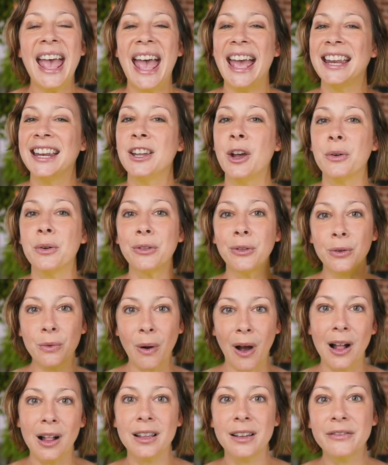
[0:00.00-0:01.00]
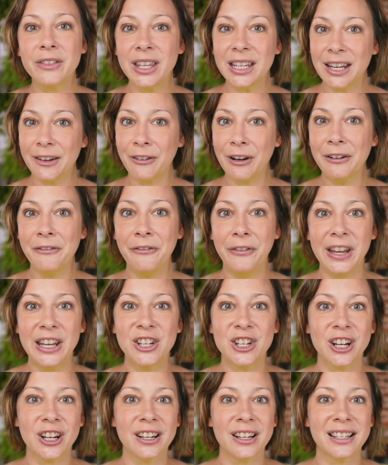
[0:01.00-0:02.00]
and go through all of the different
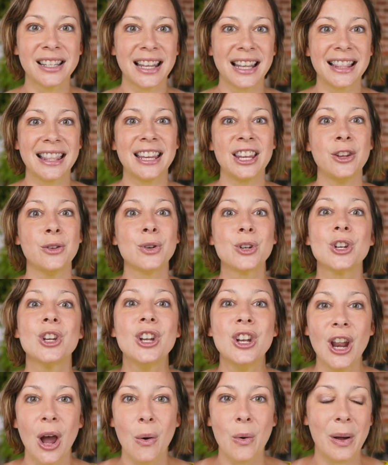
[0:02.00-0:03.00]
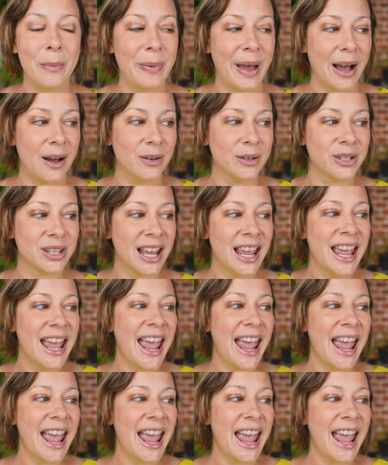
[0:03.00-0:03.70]
features that you should know about